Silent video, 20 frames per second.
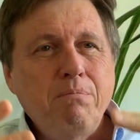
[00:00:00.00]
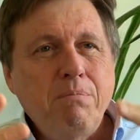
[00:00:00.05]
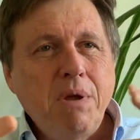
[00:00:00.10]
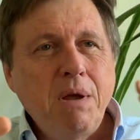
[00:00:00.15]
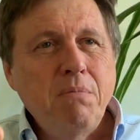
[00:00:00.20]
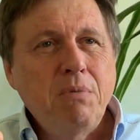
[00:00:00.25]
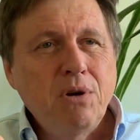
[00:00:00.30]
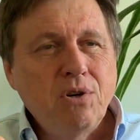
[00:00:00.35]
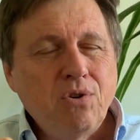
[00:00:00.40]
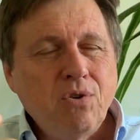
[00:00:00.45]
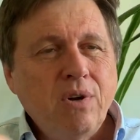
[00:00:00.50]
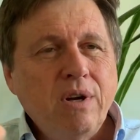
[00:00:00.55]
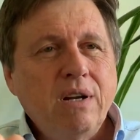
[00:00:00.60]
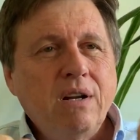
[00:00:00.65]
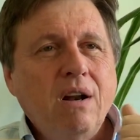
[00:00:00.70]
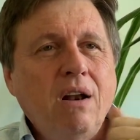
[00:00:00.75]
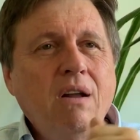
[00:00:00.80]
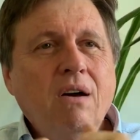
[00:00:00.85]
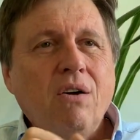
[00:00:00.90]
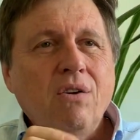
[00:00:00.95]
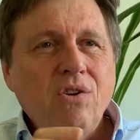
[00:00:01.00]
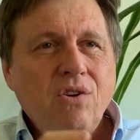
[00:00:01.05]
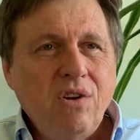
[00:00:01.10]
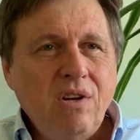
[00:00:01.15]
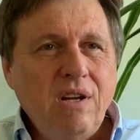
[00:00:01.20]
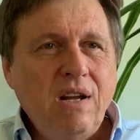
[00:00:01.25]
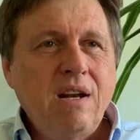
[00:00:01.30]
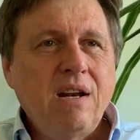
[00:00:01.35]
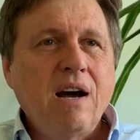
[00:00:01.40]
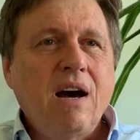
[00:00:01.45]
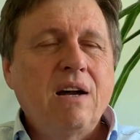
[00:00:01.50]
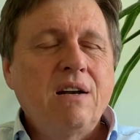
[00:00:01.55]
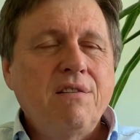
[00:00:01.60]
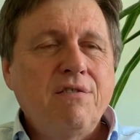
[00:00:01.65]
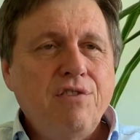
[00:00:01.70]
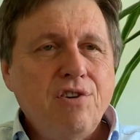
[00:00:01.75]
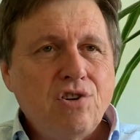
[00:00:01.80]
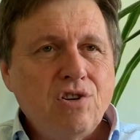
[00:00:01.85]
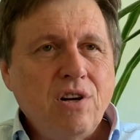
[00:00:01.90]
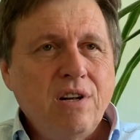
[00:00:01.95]
people doing it alone. You need
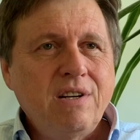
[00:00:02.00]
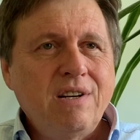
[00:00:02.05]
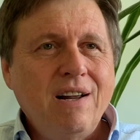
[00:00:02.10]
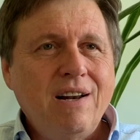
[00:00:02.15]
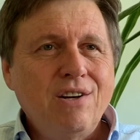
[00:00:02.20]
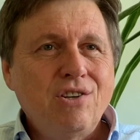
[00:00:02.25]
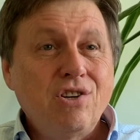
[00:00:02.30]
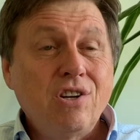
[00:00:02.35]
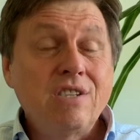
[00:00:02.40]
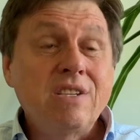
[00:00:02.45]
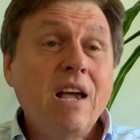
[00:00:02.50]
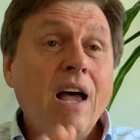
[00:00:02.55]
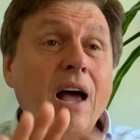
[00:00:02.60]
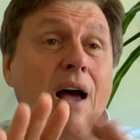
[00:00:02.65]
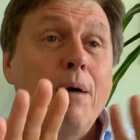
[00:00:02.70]
artificial intelligence.